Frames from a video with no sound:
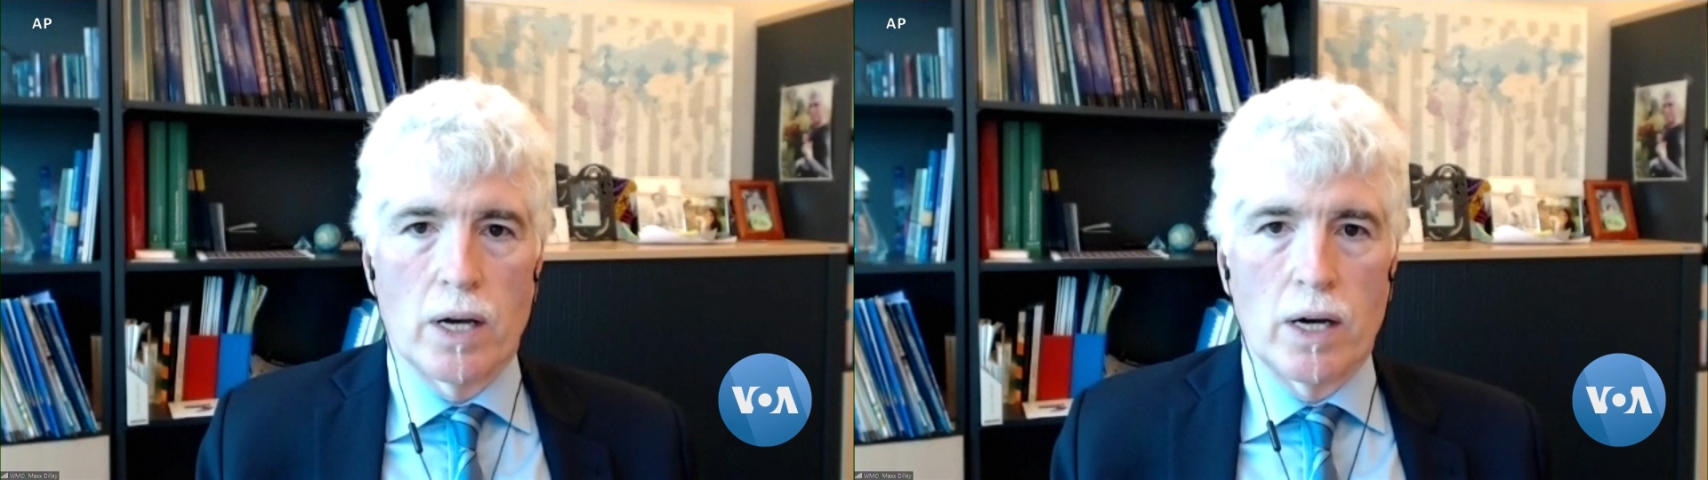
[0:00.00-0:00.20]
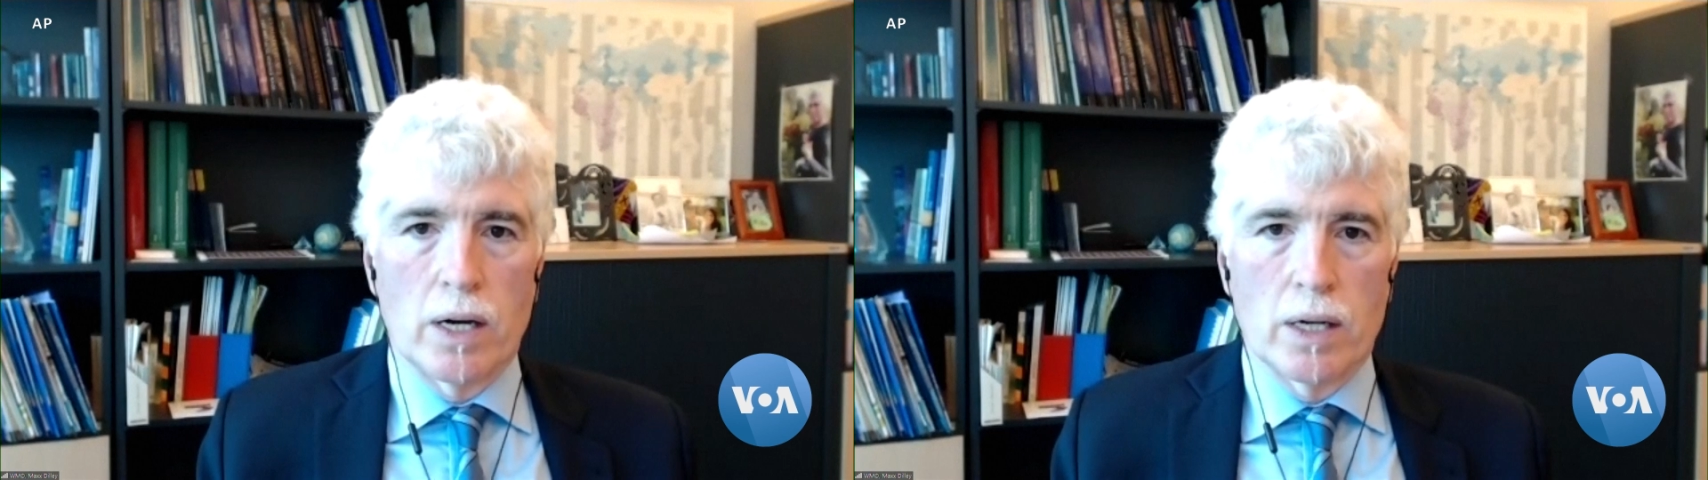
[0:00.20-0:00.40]

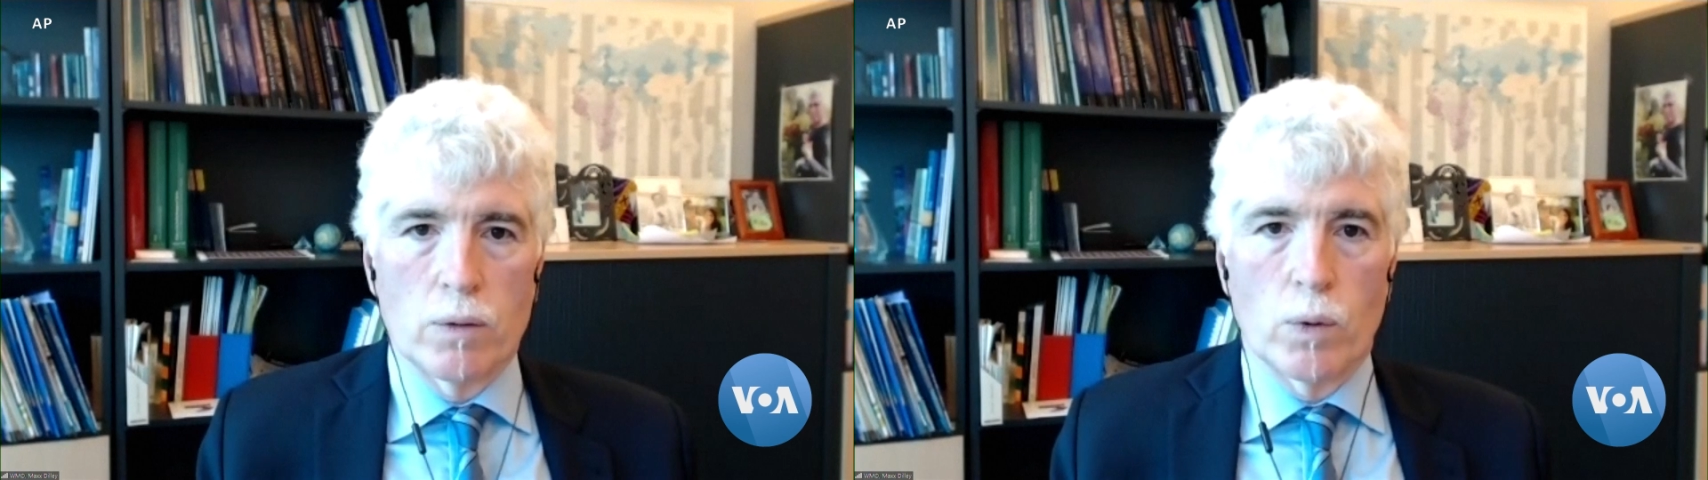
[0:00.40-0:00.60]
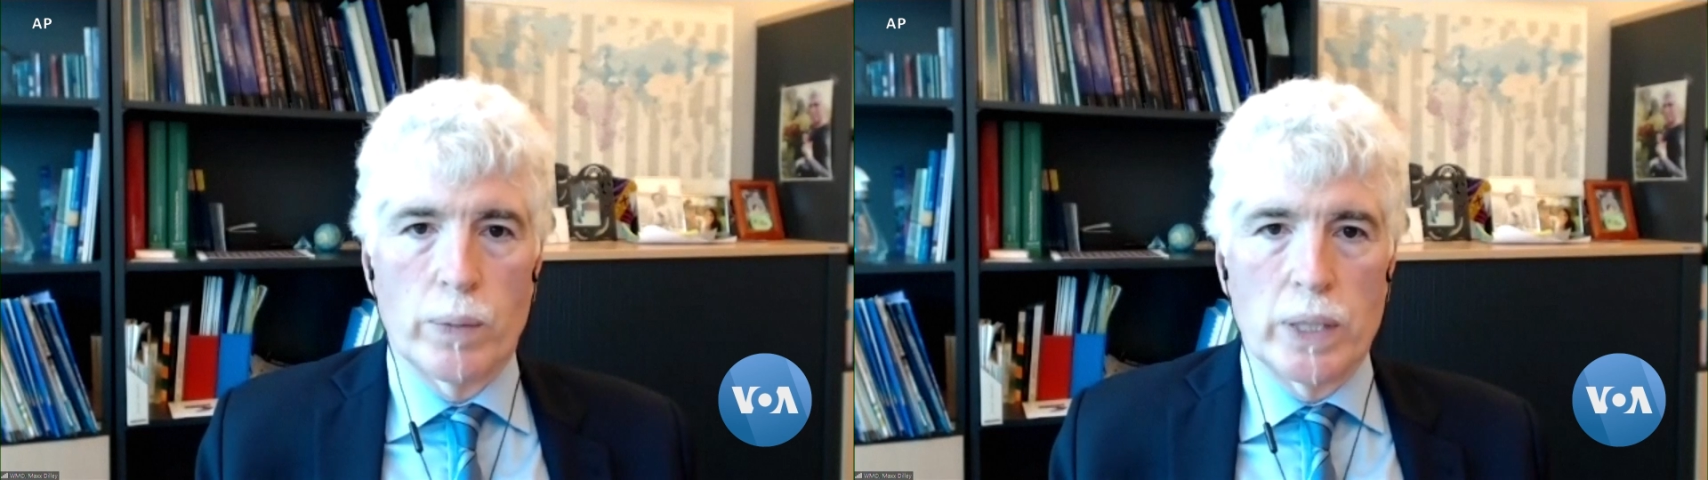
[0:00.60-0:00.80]
uh,
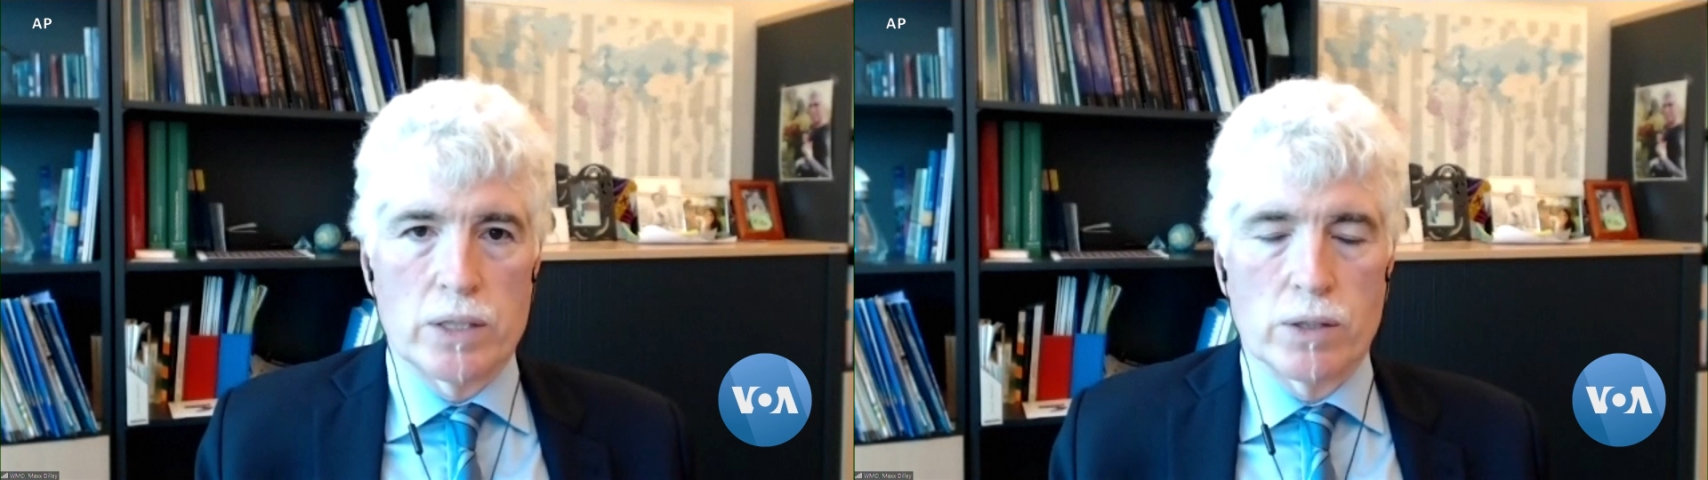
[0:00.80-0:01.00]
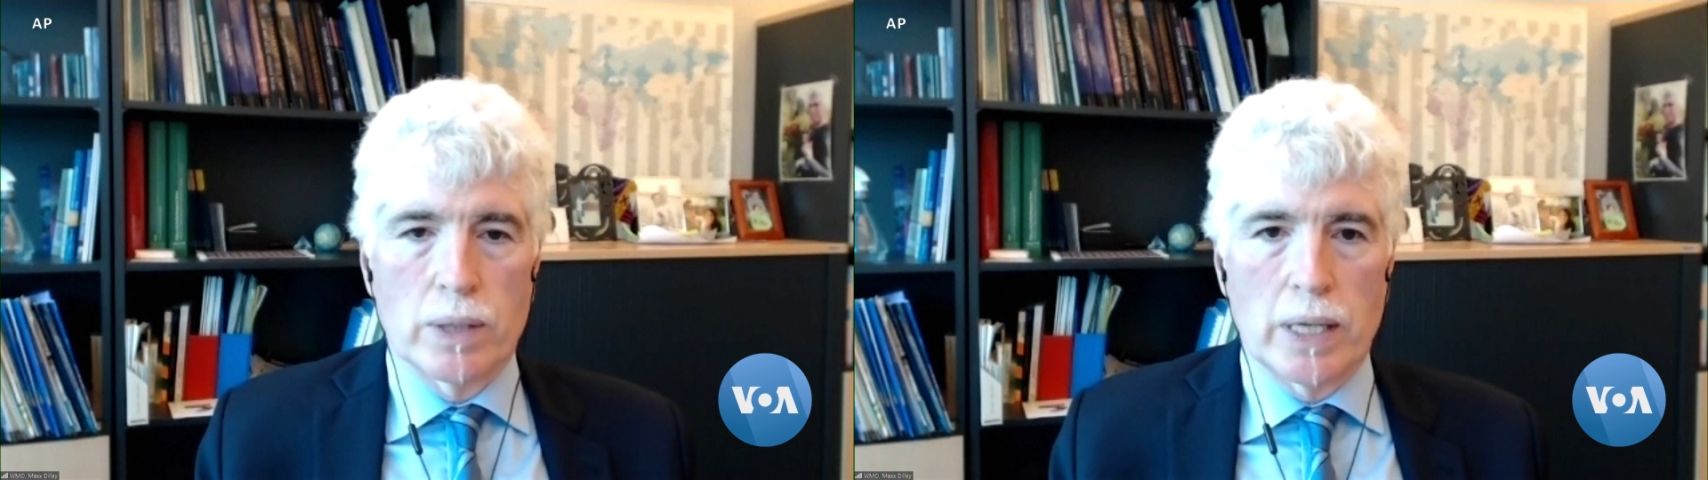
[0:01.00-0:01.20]
it will be
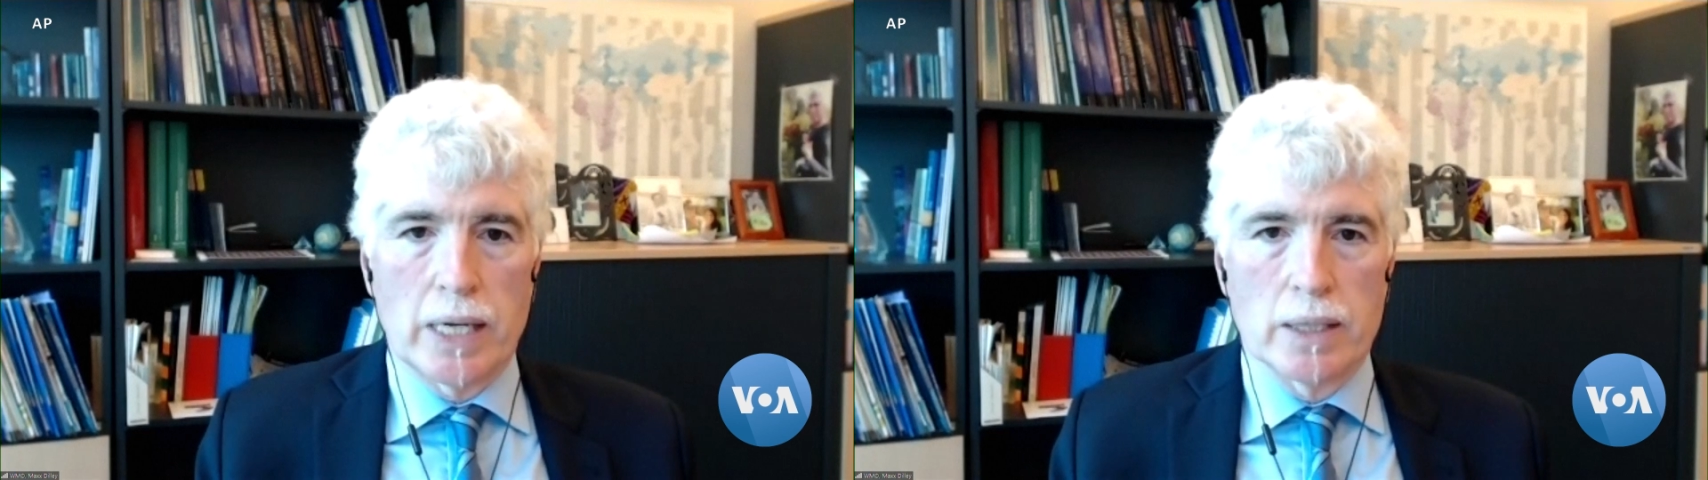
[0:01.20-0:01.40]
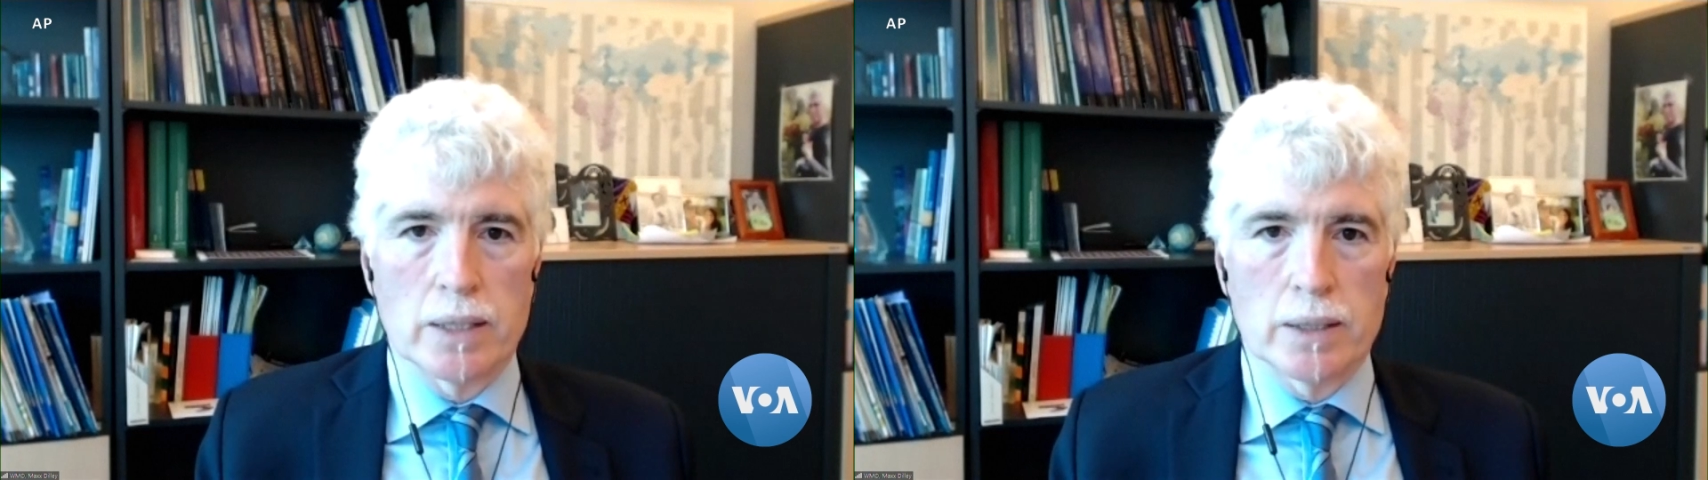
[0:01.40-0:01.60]
too late.